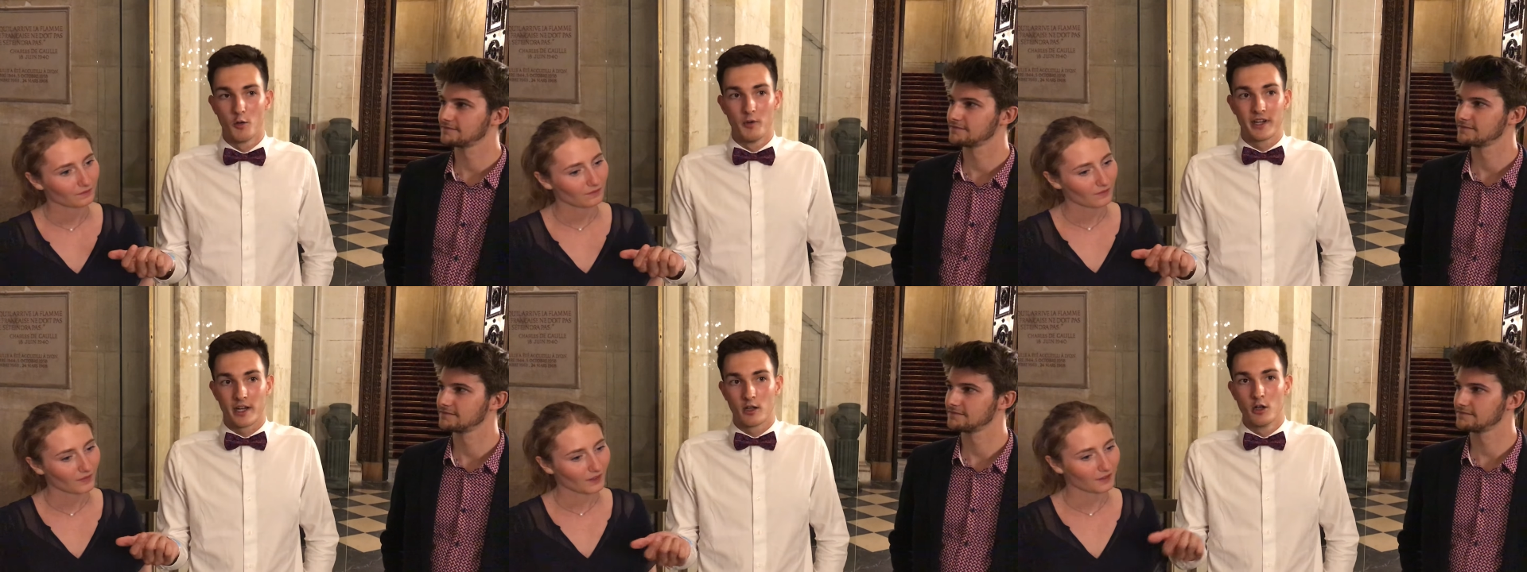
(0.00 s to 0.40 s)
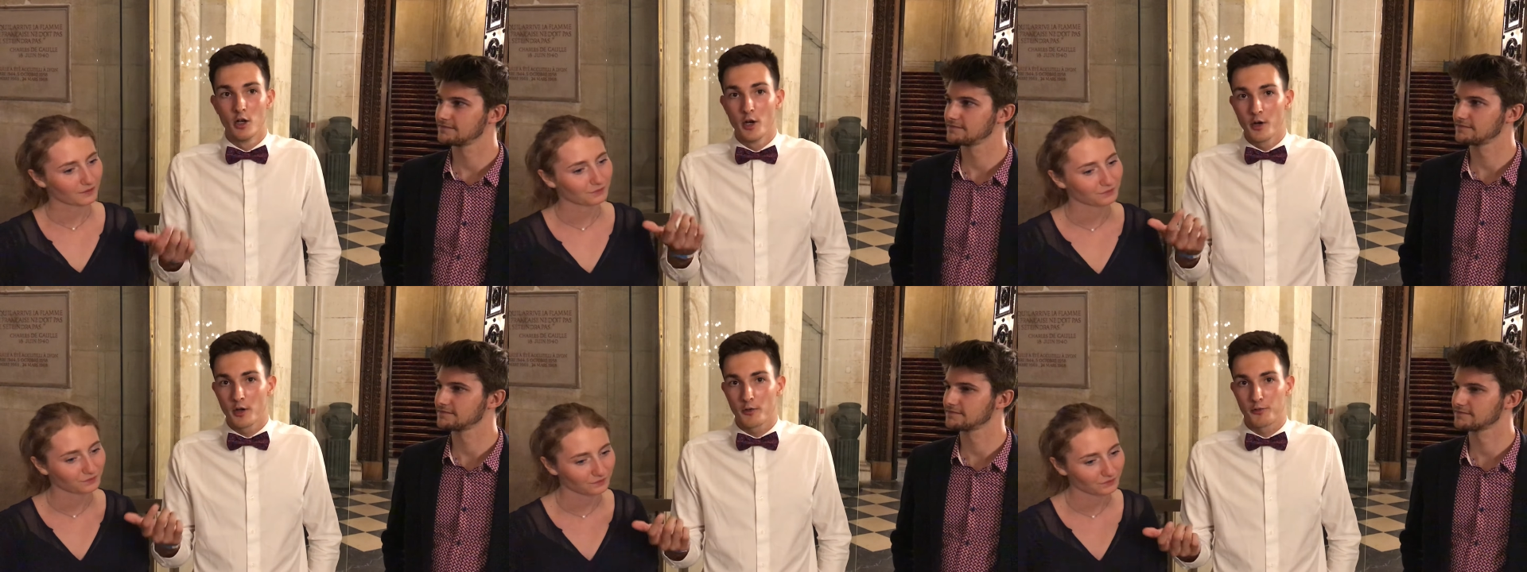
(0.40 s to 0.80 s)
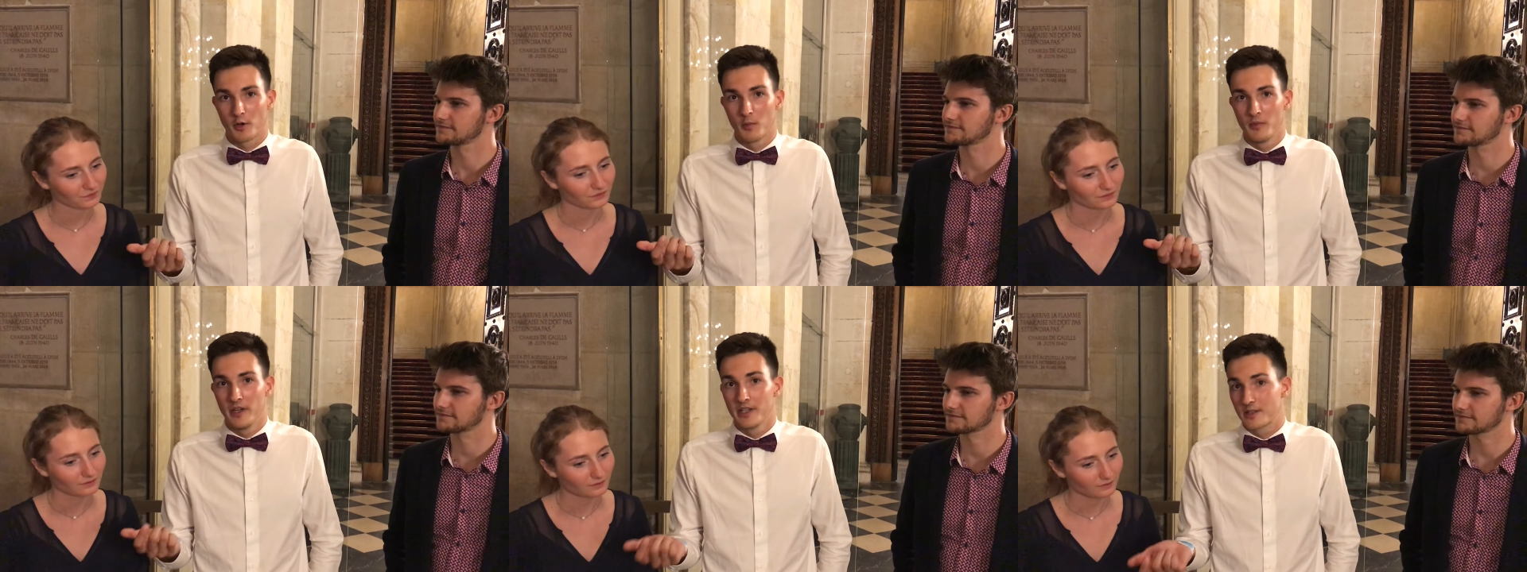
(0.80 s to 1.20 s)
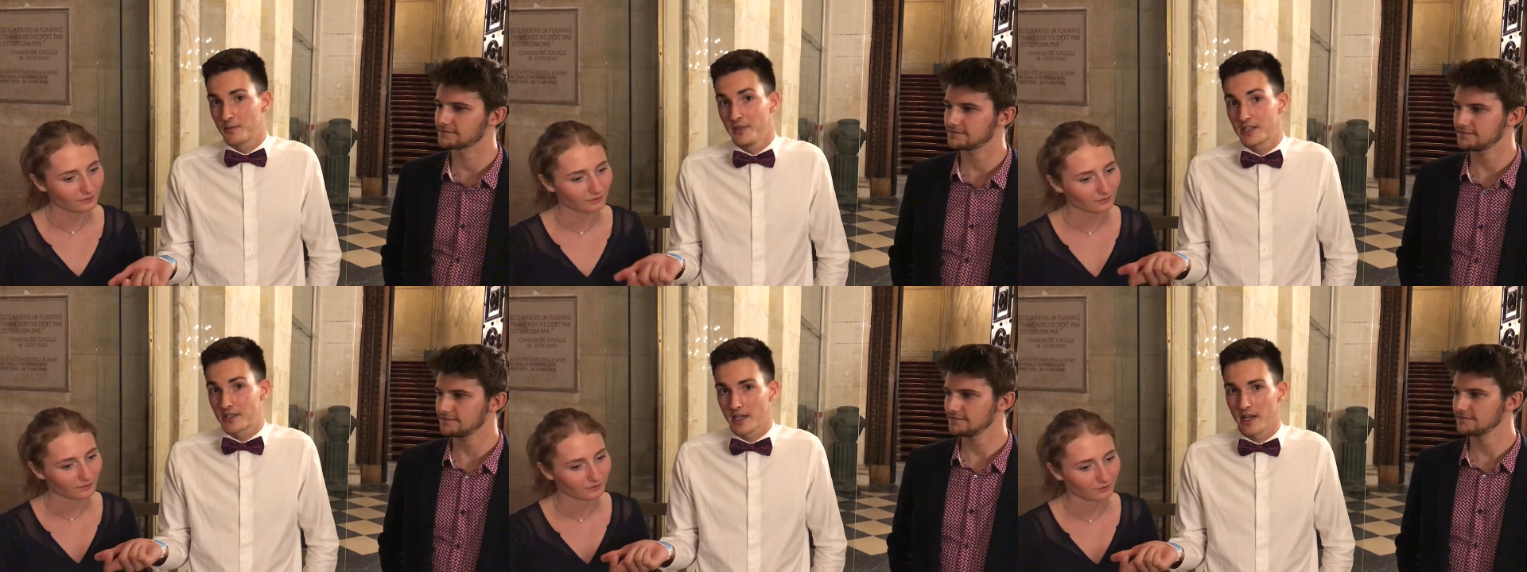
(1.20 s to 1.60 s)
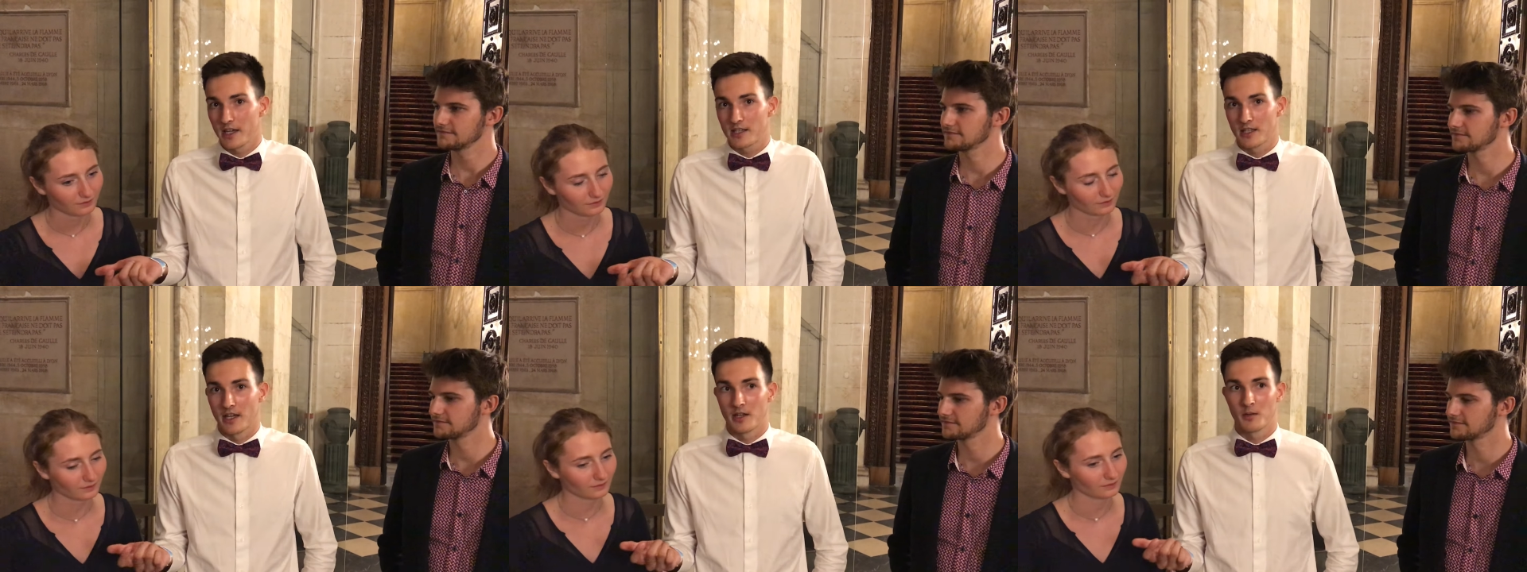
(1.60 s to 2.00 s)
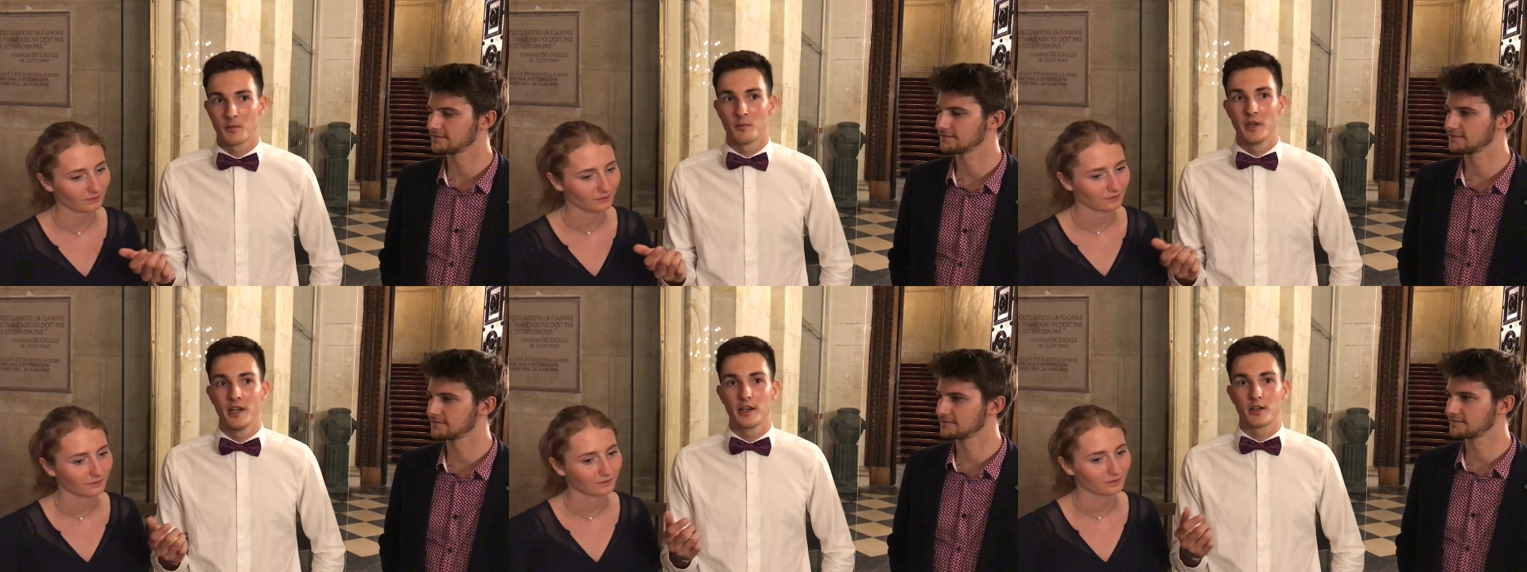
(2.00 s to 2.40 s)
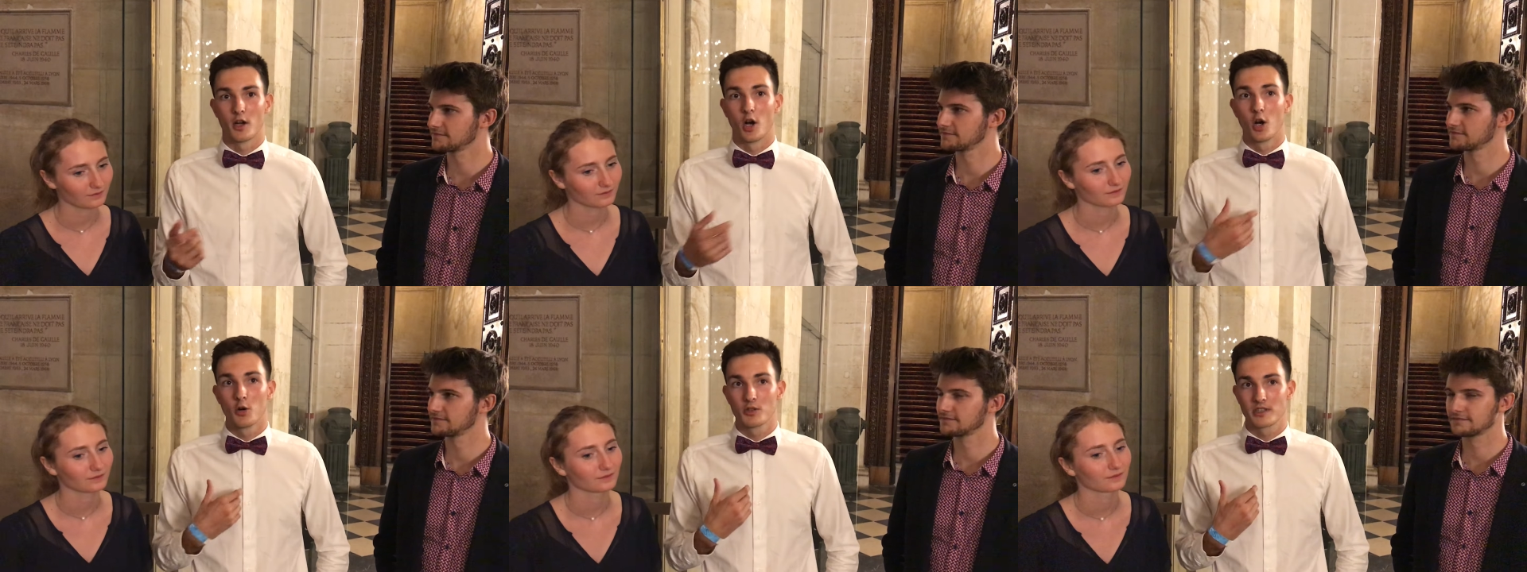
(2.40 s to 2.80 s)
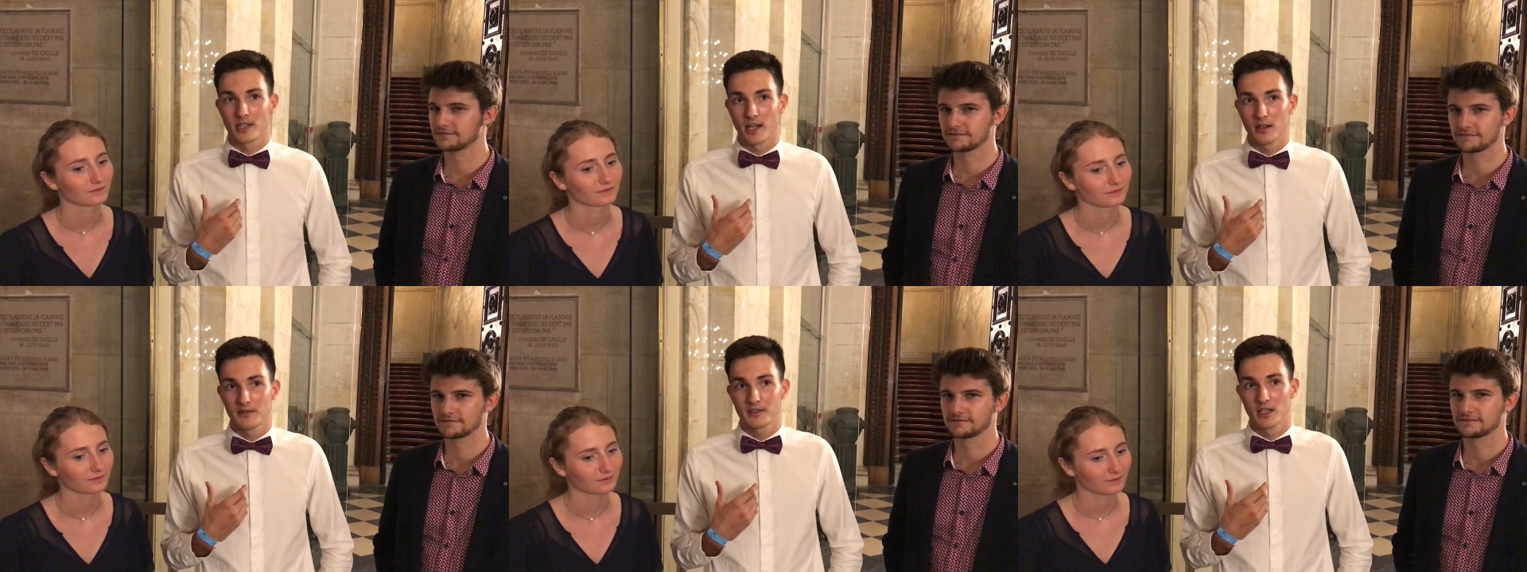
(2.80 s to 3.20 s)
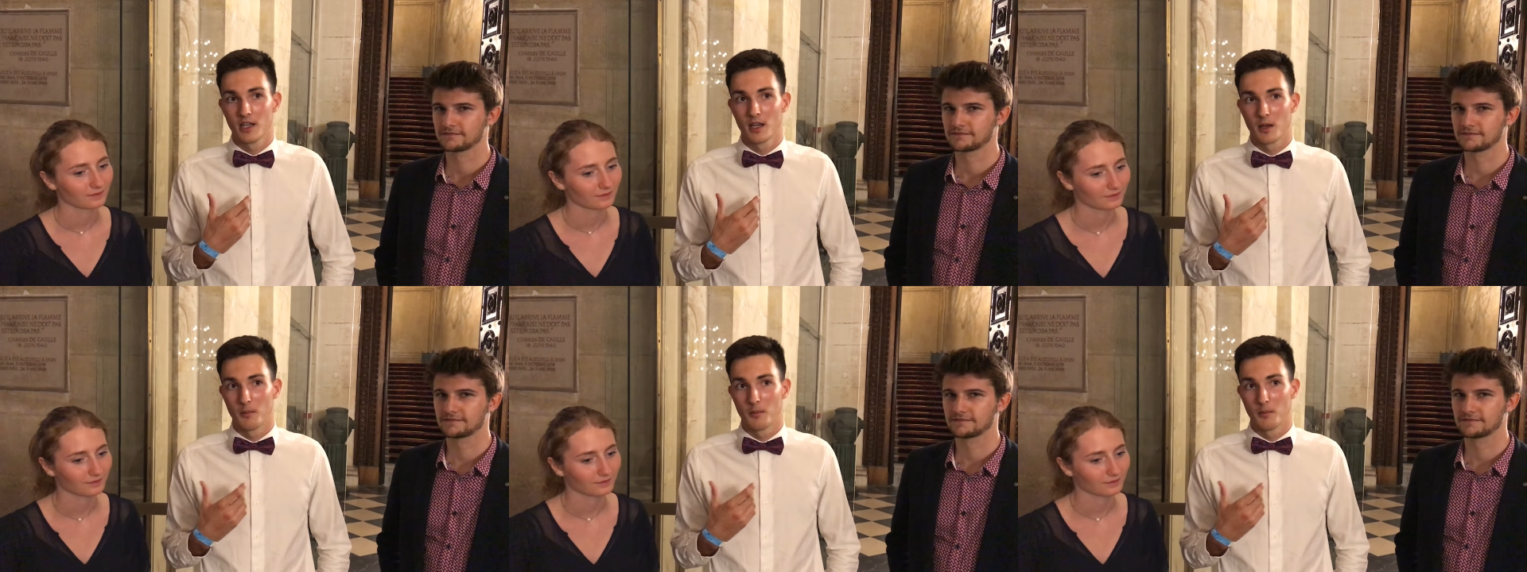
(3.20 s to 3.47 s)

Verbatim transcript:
Speaker 1: we can learn from his mistakes and make ourselves